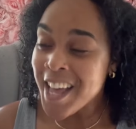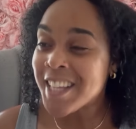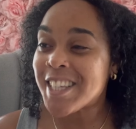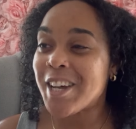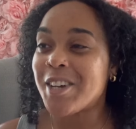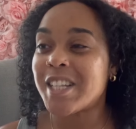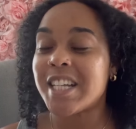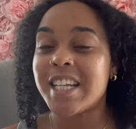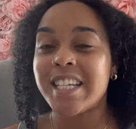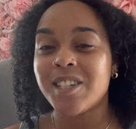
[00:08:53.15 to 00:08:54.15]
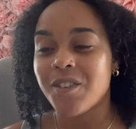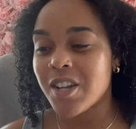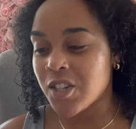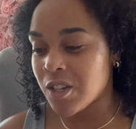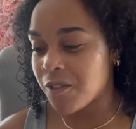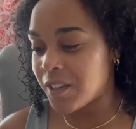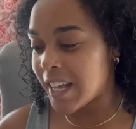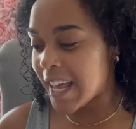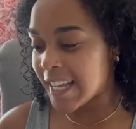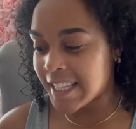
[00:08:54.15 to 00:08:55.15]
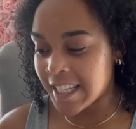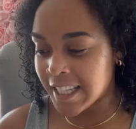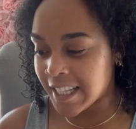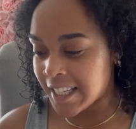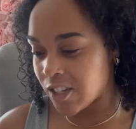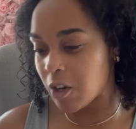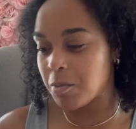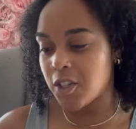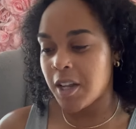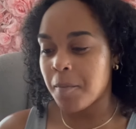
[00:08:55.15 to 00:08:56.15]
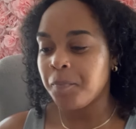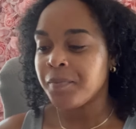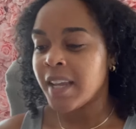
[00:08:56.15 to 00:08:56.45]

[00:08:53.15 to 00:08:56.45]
So the link to register for that is in the description.